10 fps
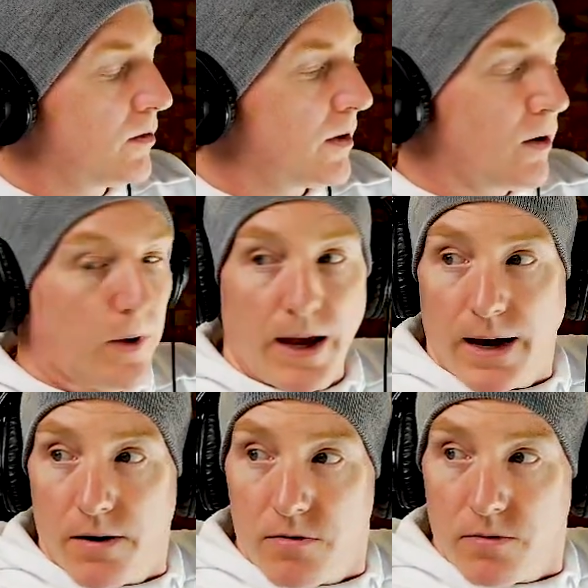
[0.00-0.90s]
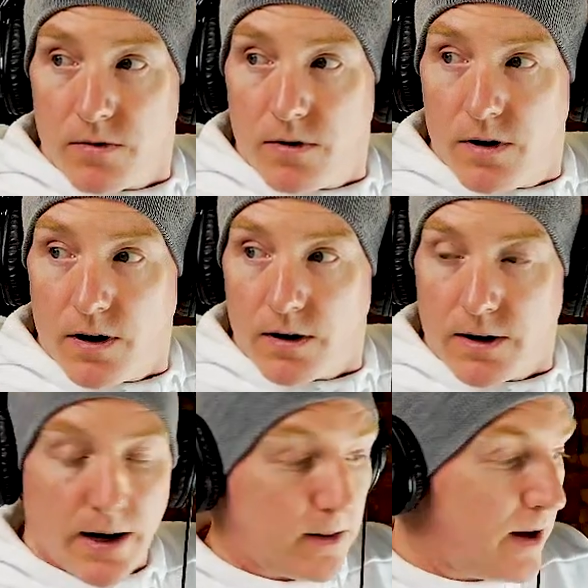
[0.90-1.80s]
So there we have our
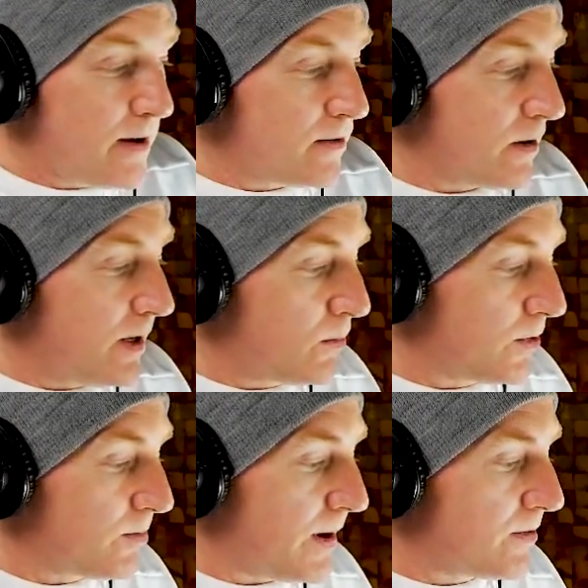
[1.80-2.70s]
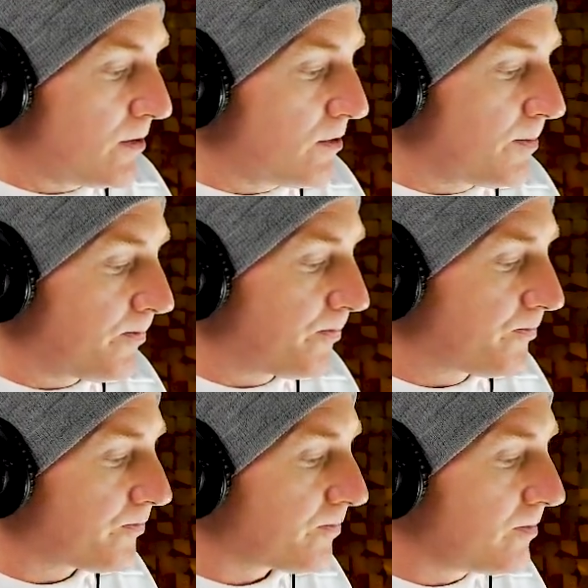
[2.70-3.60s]
guidelines, our equal spaces.
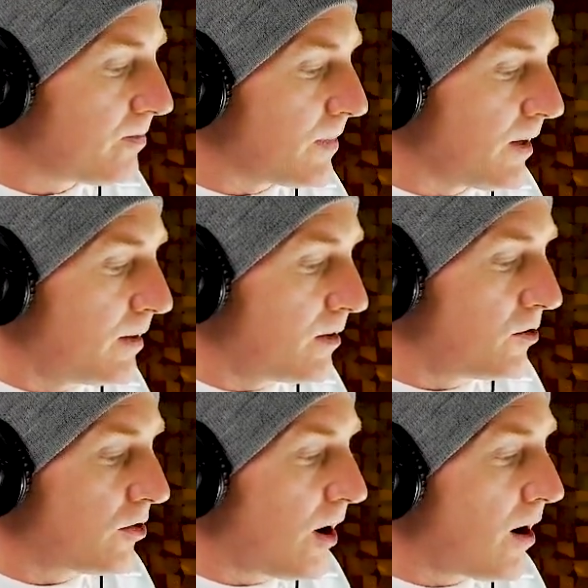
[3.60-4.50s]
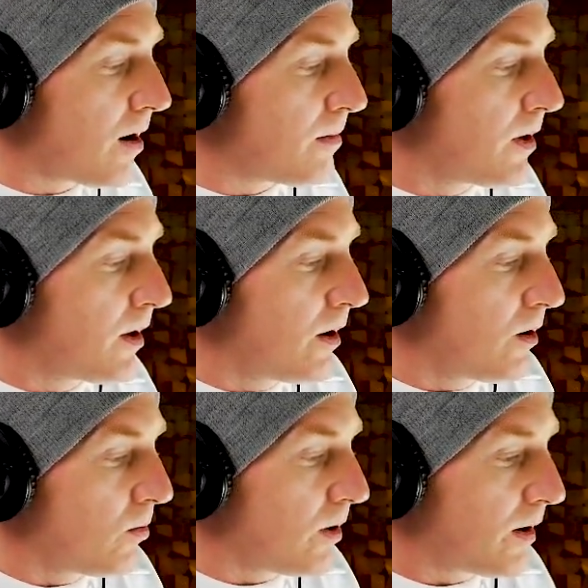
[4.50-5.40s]
And the jaw
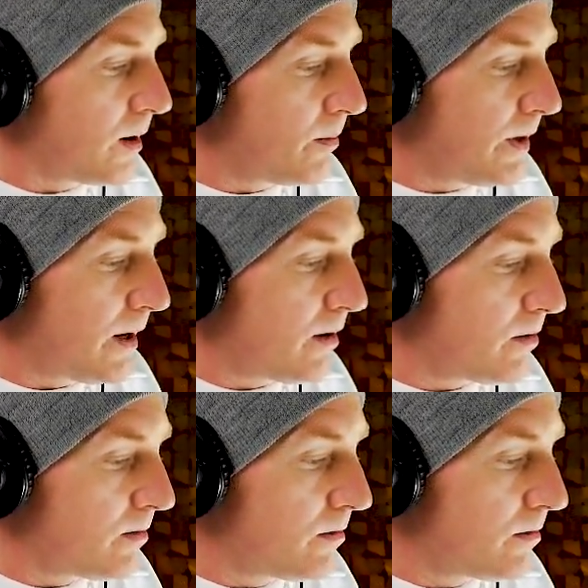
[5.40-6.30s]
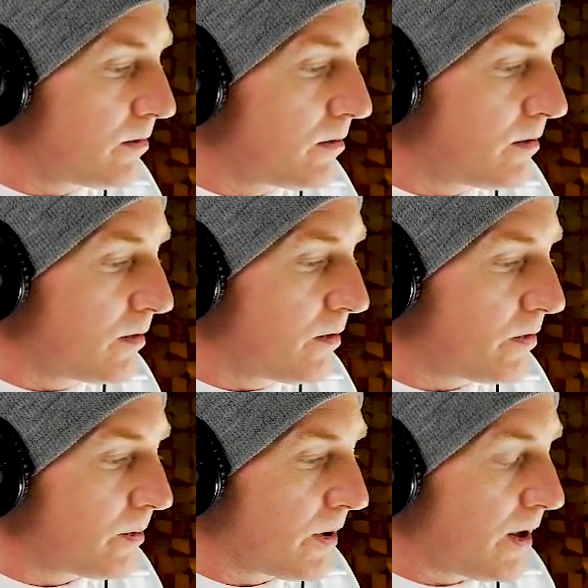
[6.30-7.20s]
will come down
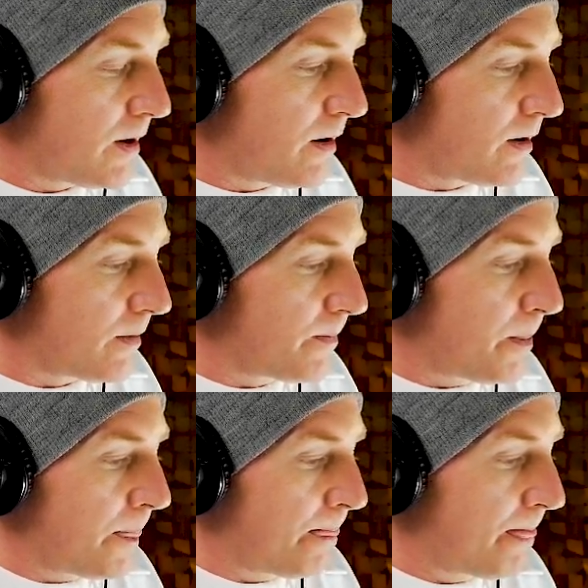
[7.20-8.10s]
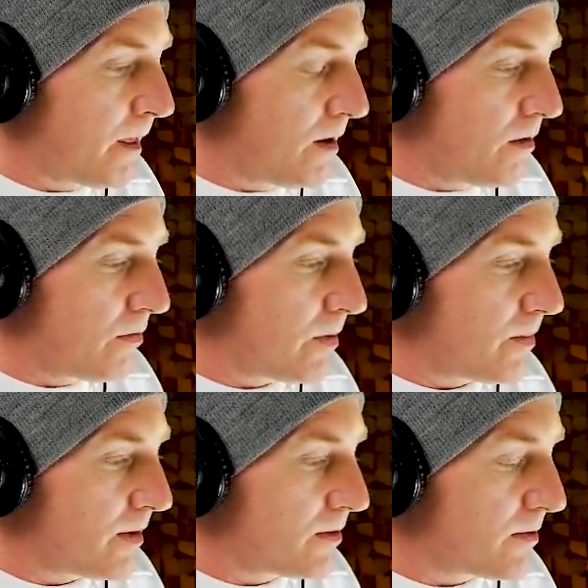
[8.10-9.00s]
from here,
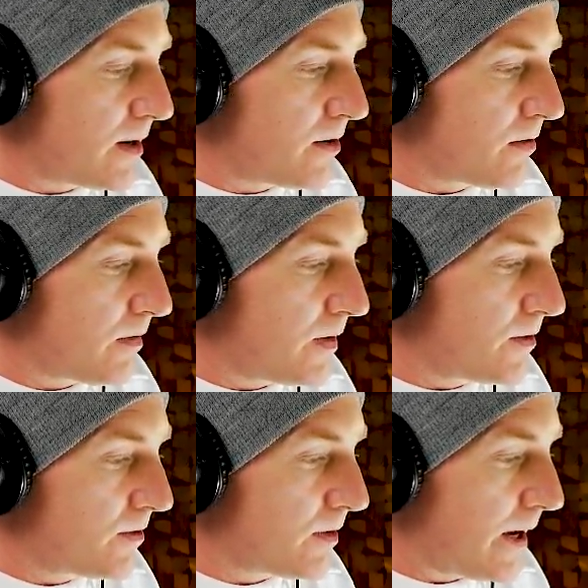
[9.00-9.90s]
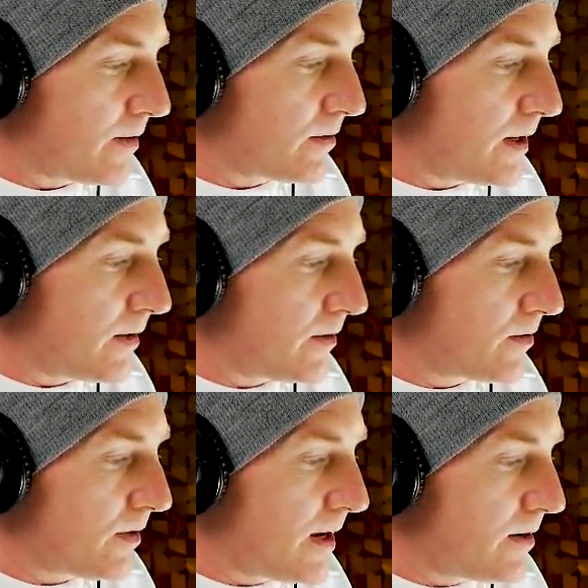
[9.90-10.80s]
from the center of this slice. Now the
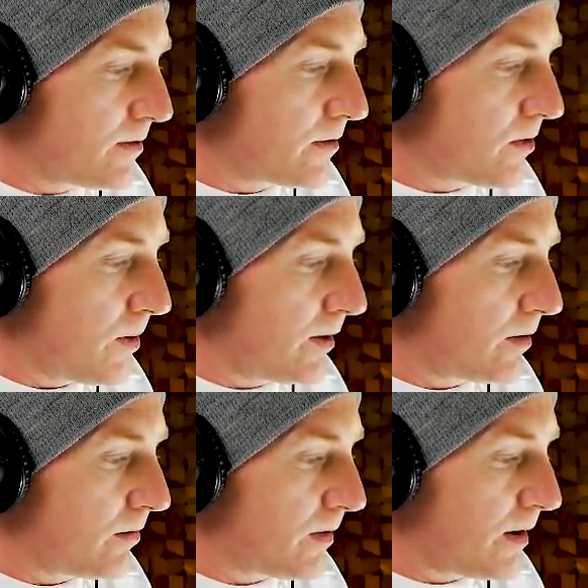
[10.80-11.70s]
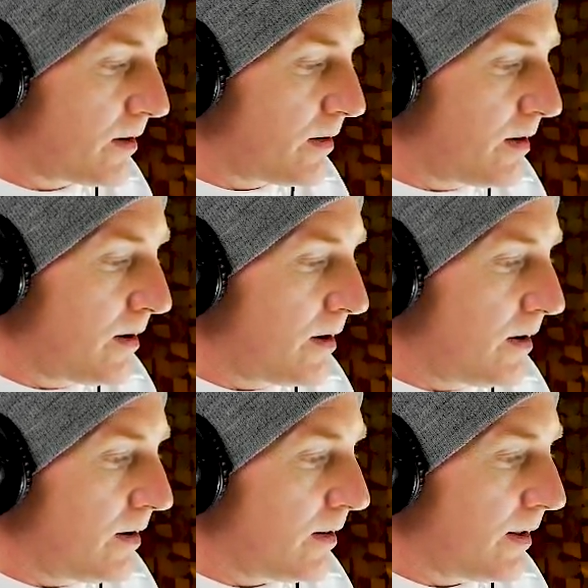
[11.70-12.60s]
slice is going to run
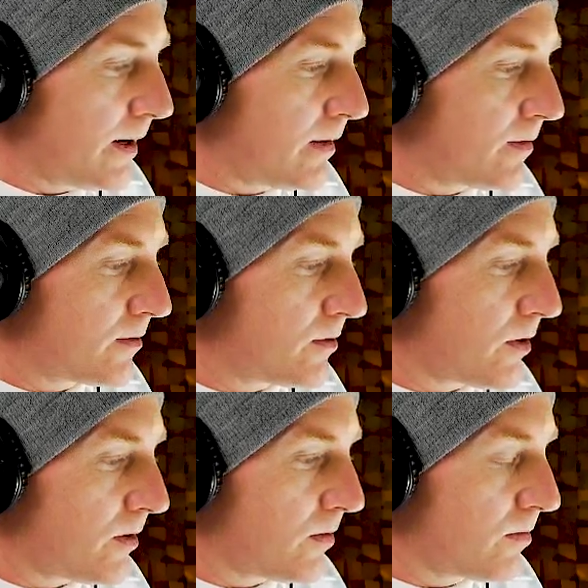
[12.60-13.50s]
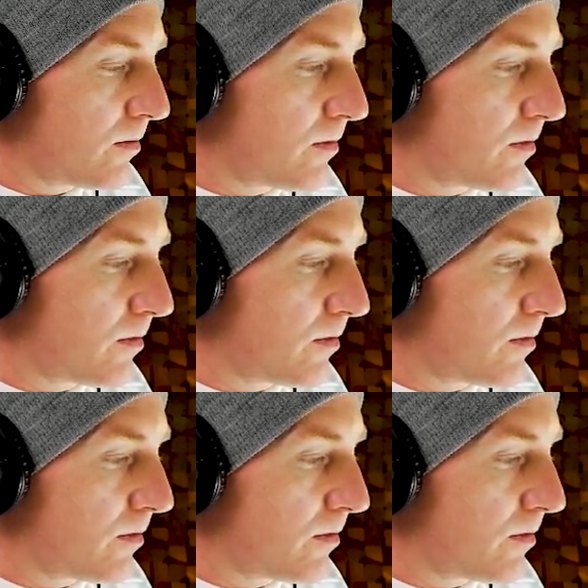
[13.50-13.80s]
like so.